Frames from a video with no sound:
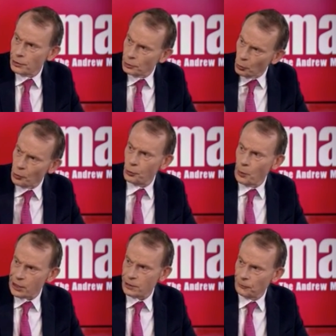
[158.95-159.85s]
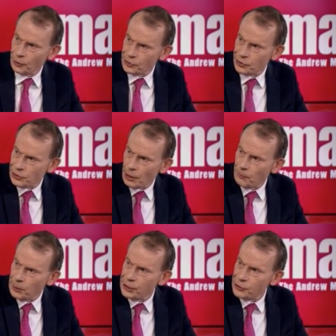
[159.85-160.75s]
the northwest, for instance,
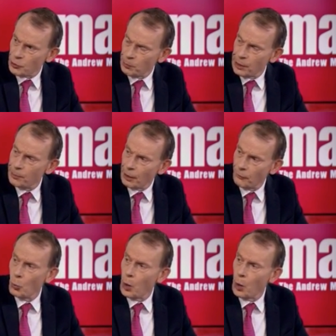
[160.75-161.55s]
appears to be above